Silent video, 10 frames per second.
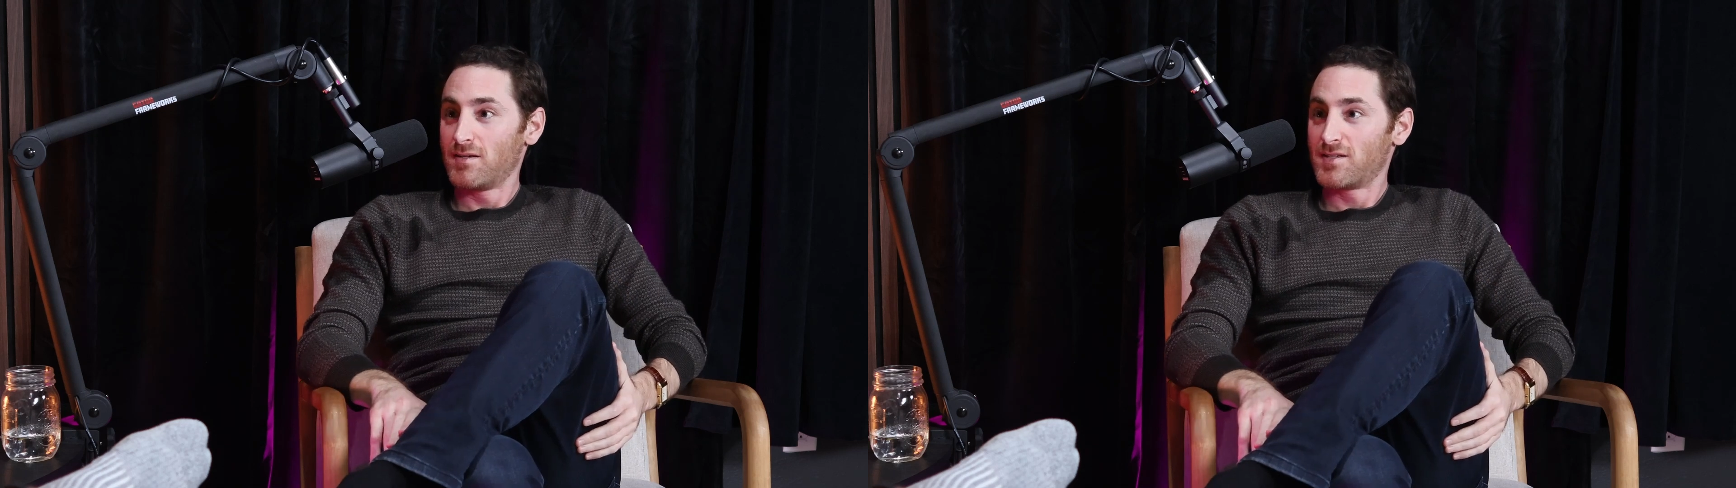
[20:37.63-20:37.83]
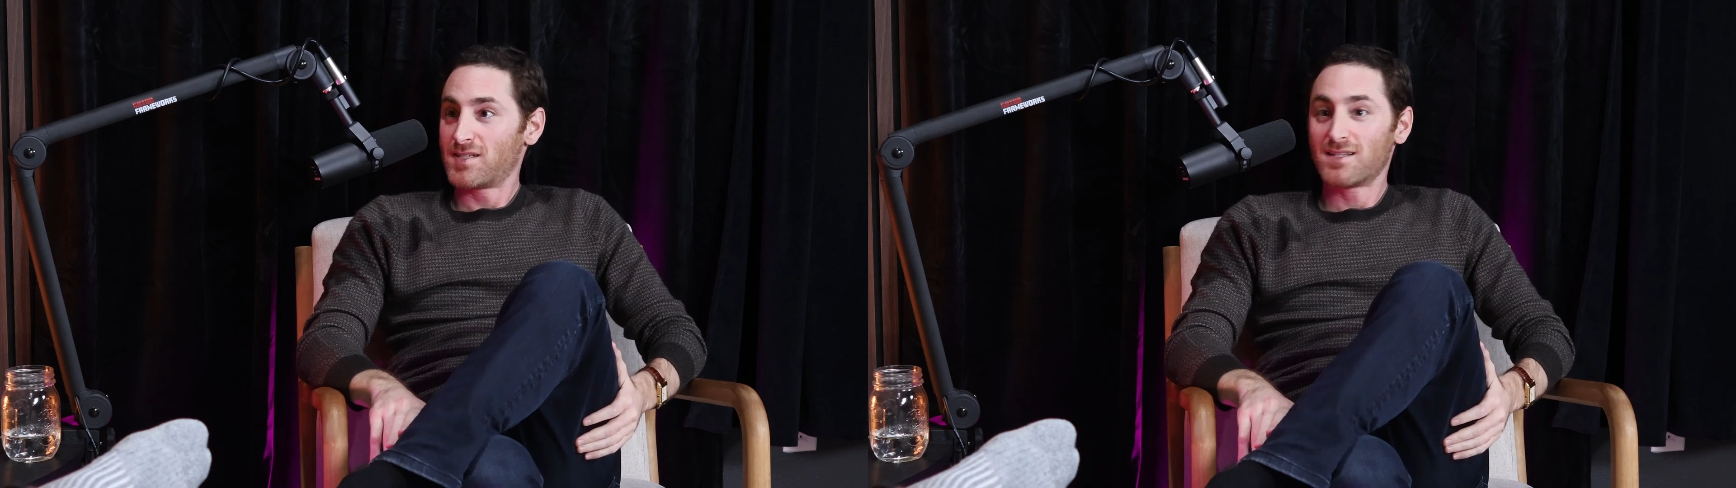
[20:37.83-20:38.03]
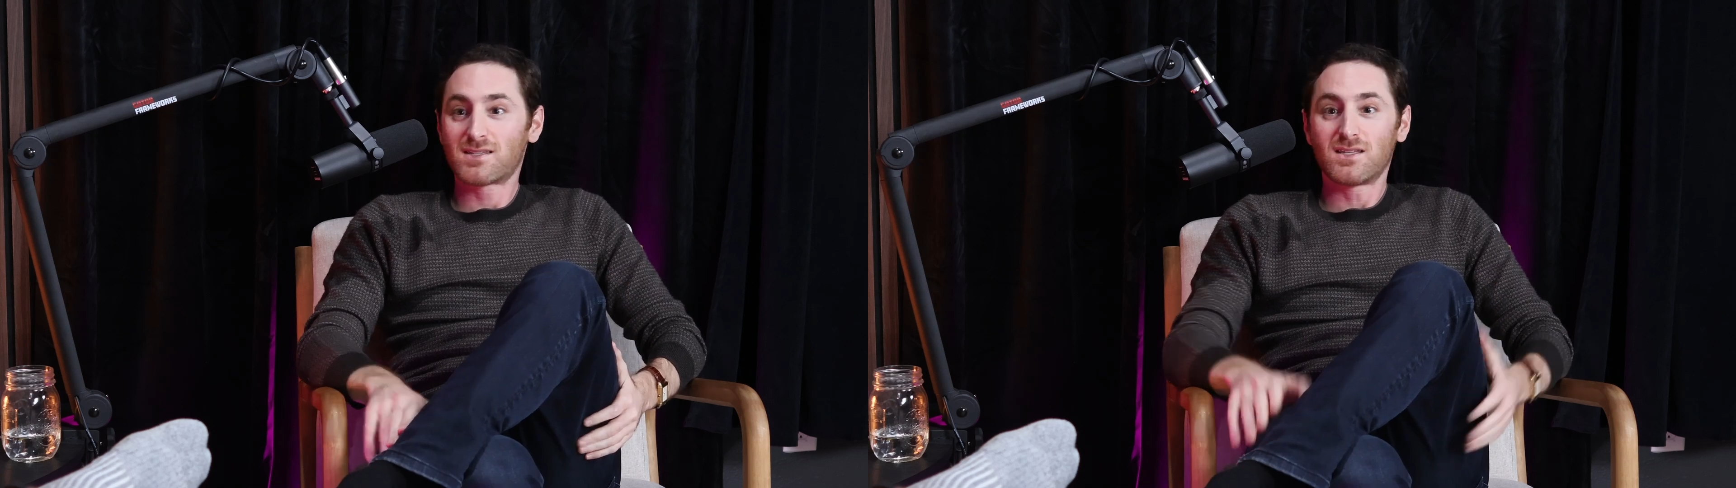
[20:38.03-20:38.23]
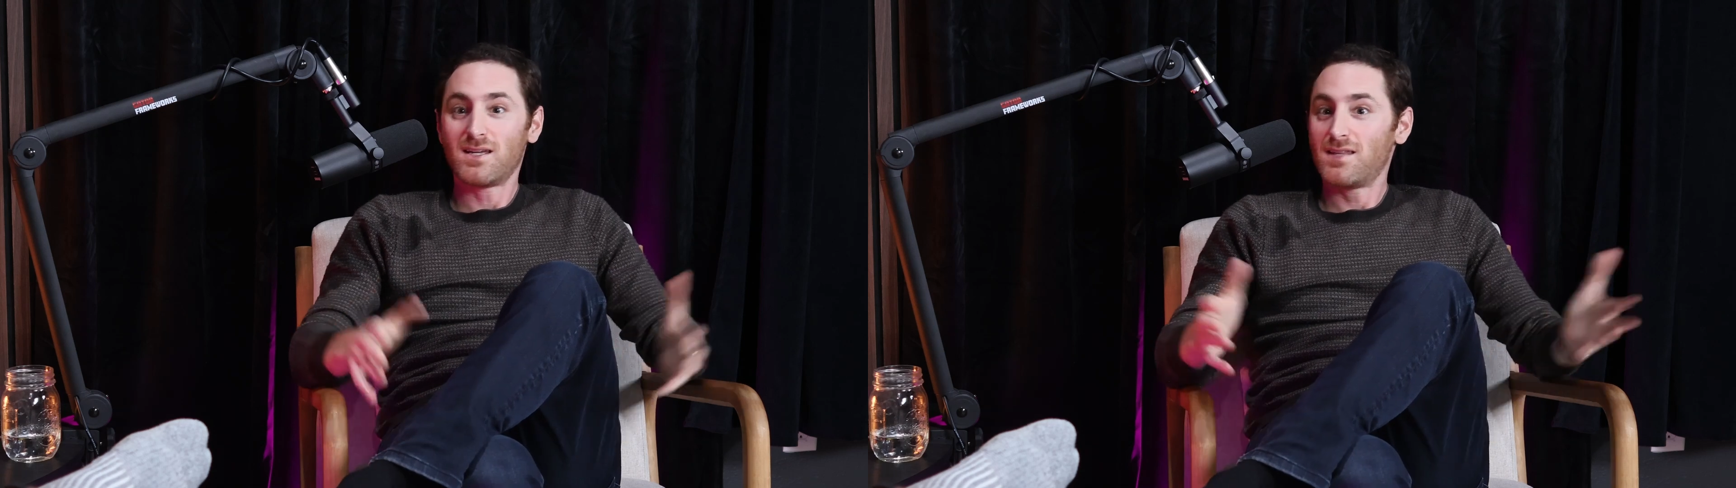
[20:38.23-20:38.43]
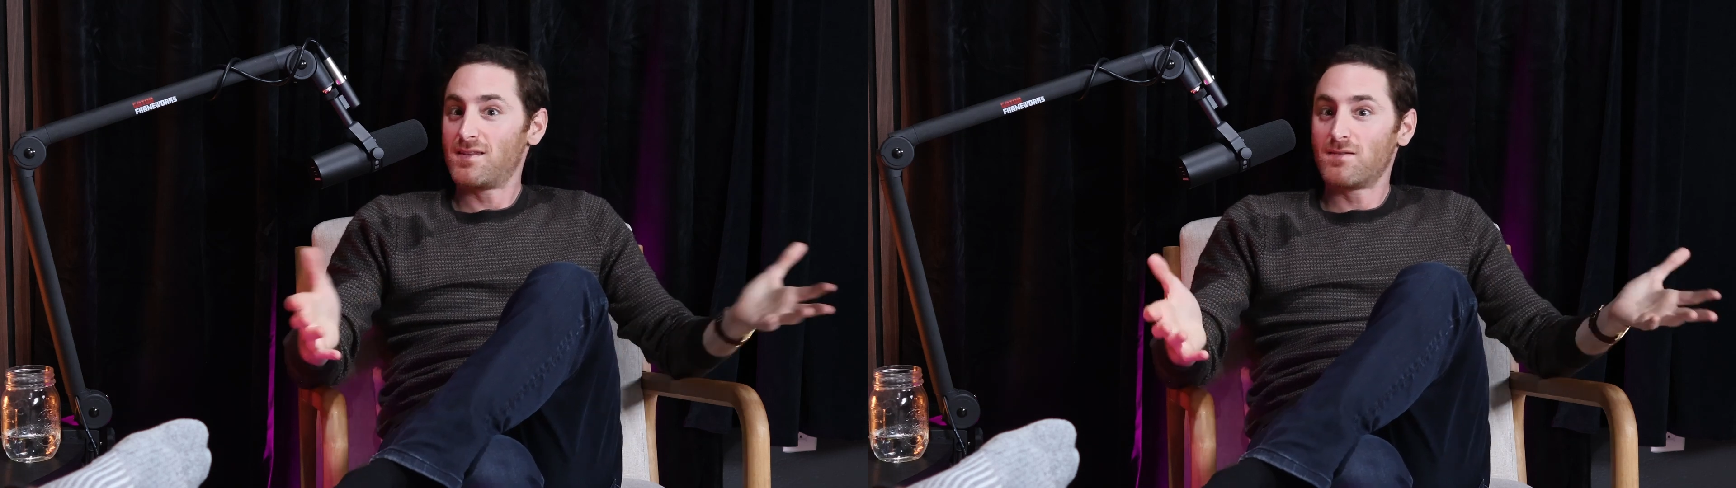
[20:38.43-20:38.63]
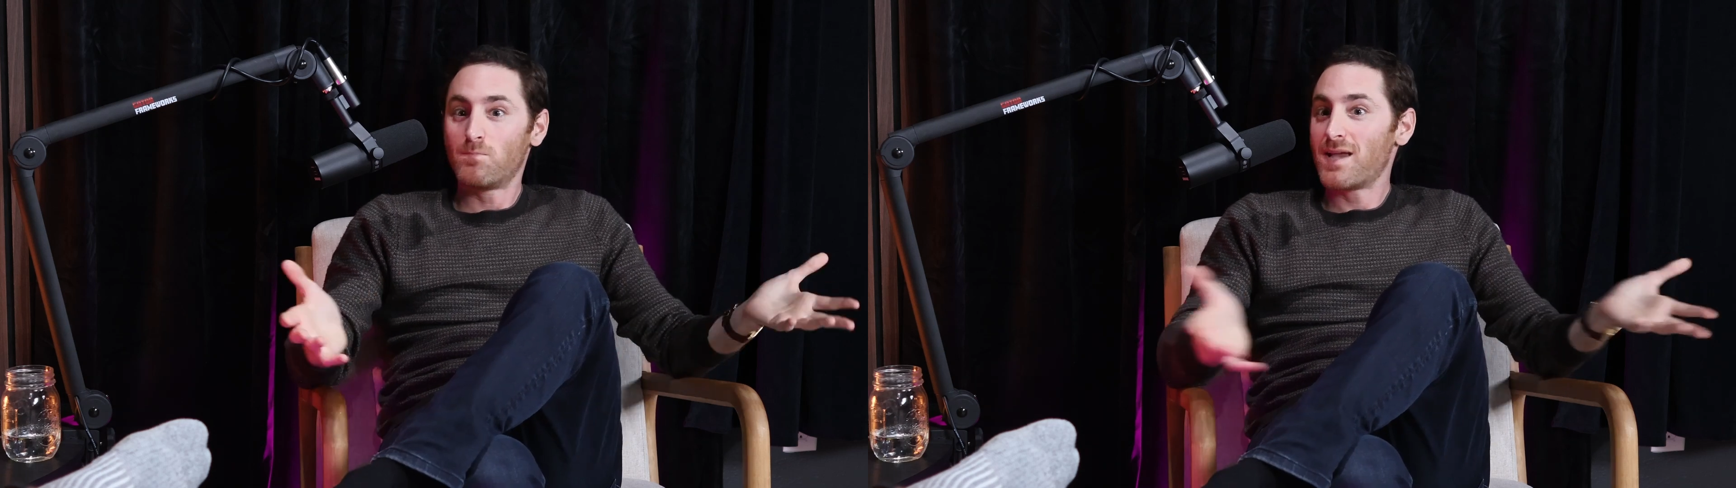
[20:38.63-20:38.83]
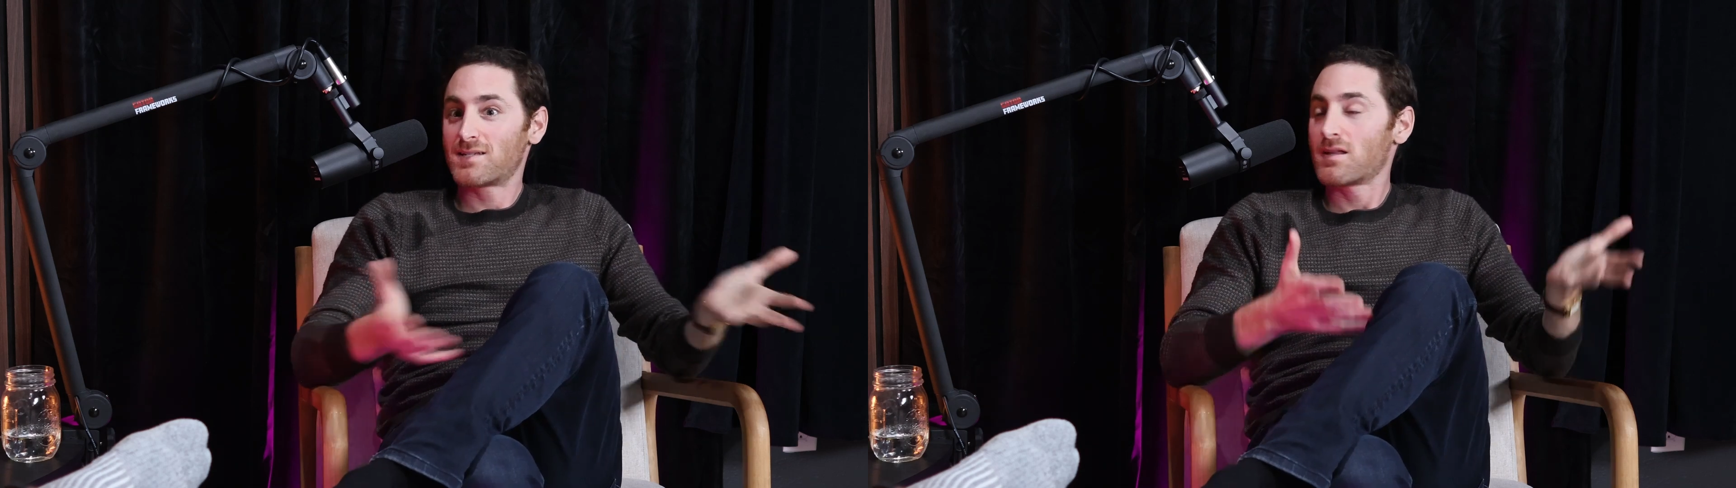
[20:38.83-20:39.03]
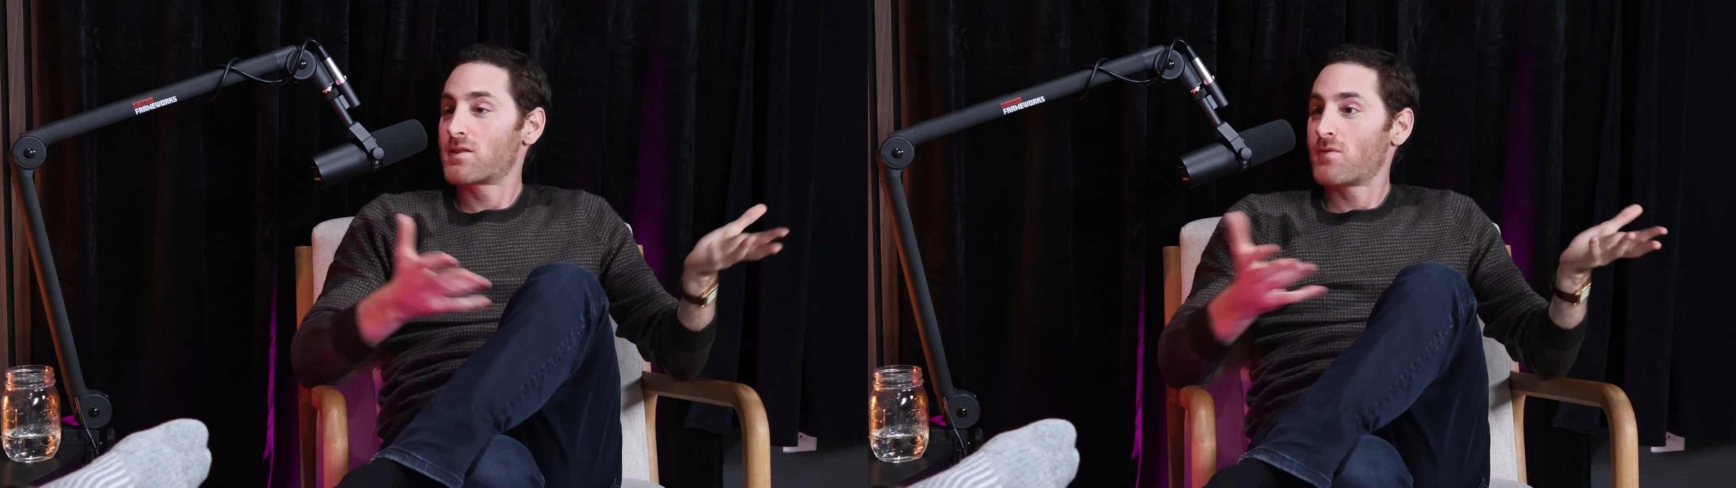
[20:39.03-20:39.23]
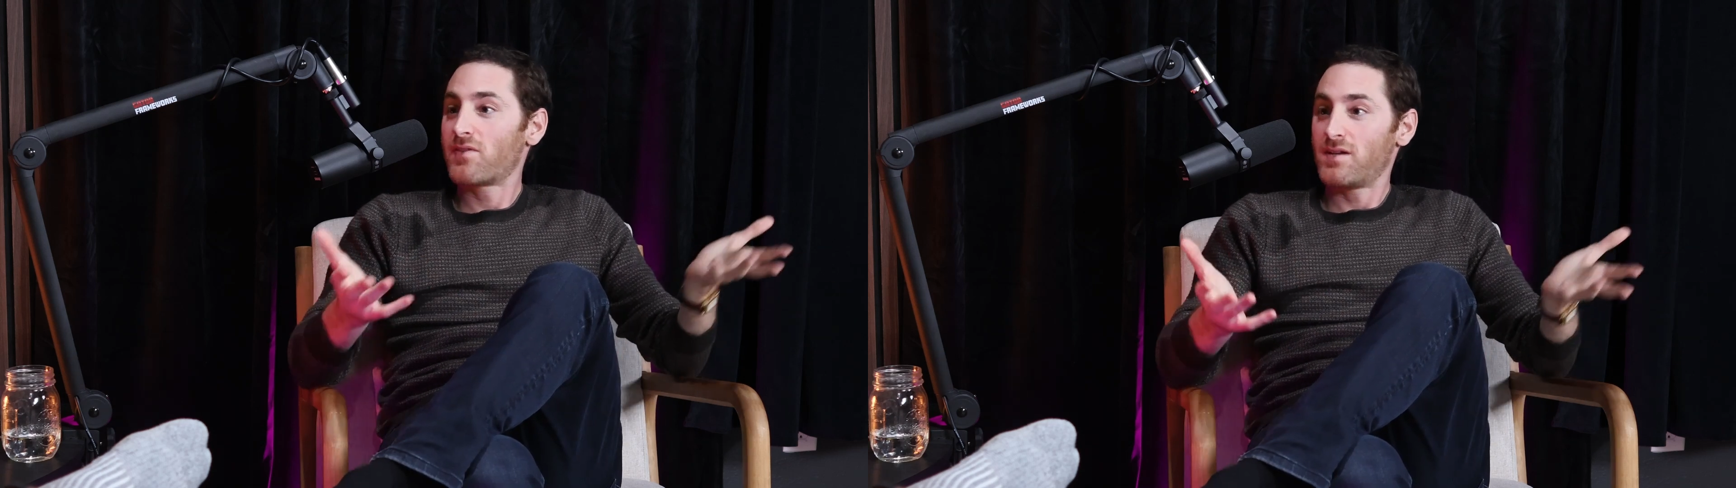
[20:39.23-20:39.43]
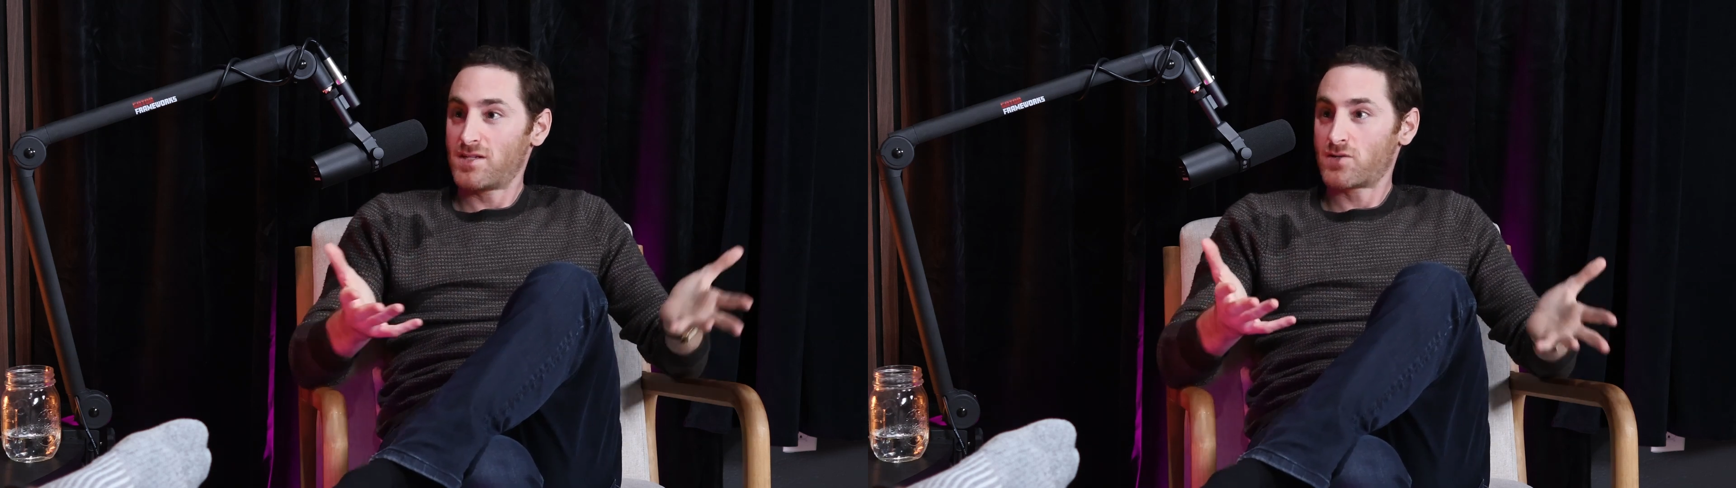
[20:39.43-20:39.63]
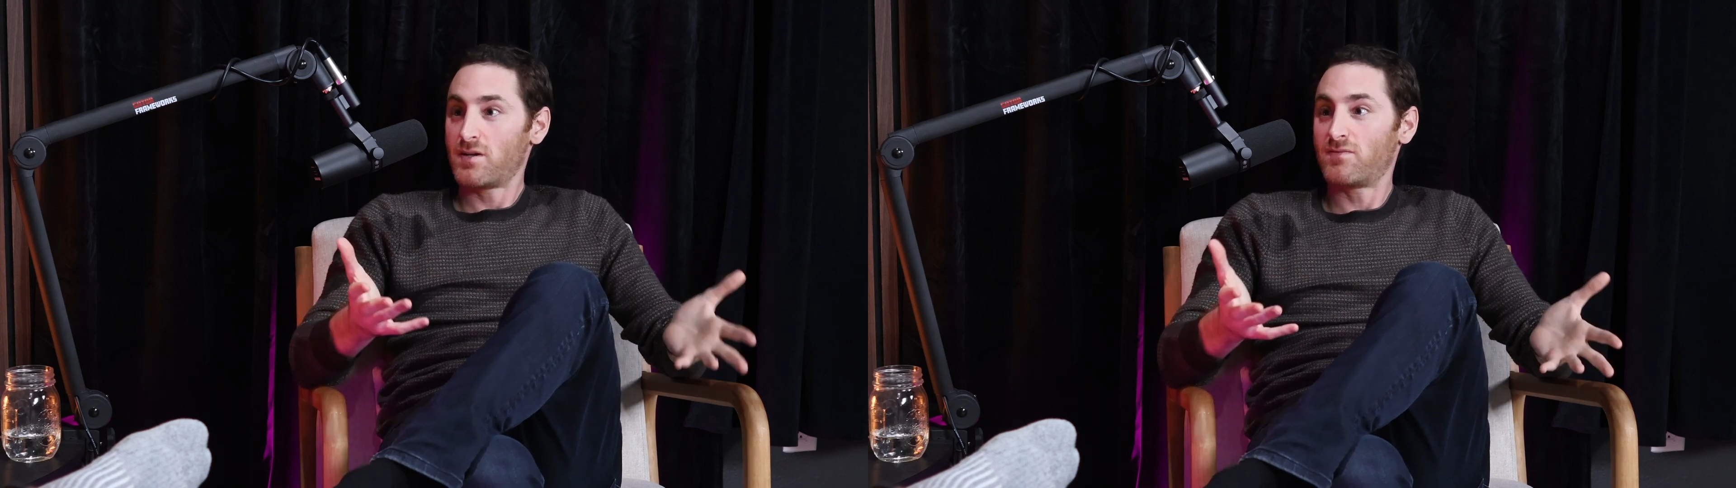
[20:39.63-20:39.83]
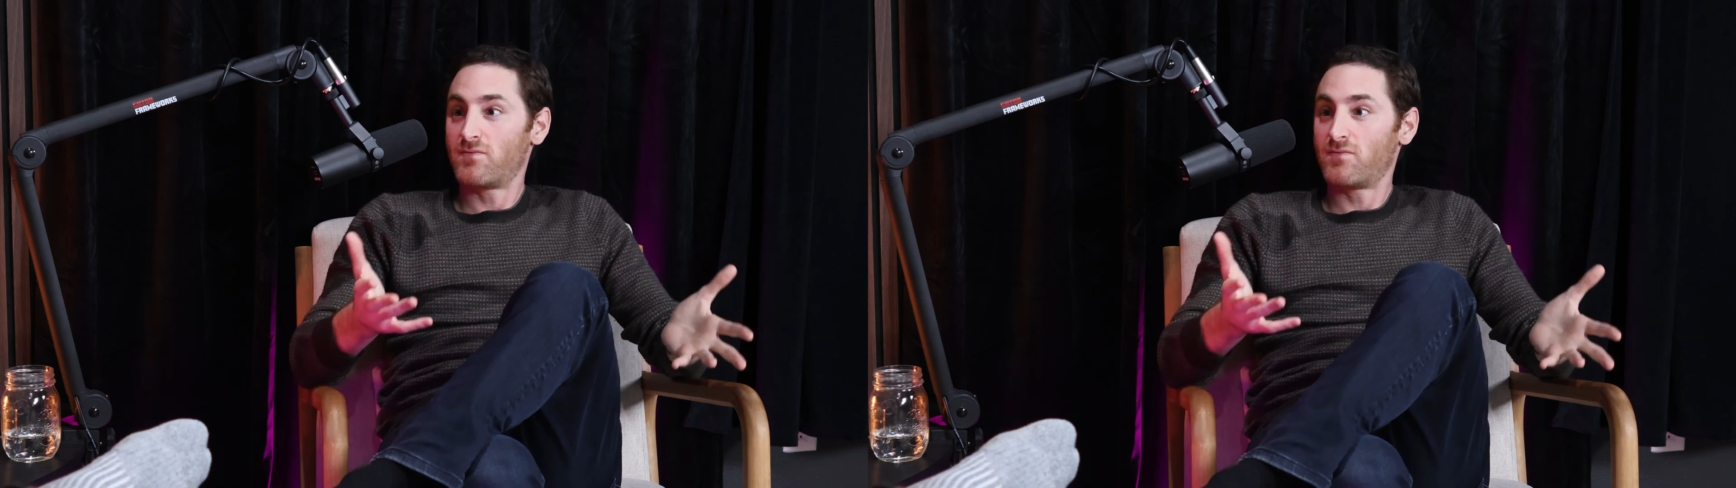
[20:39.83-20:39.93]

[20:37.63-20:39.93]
since basically throughout the history of